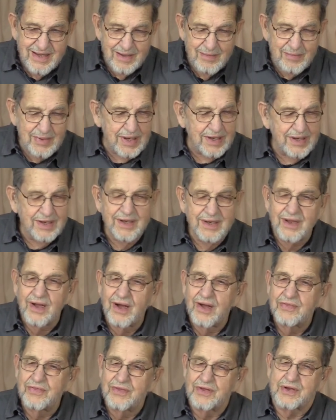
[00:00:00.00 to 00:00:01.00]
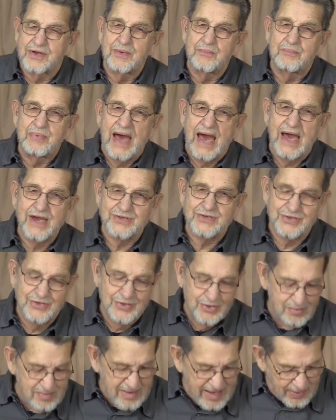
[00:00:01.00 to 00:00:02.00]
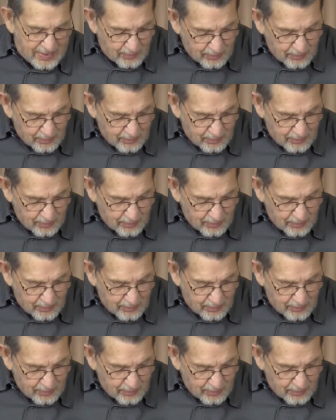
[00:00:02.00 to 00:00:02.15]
but the compassion, no matter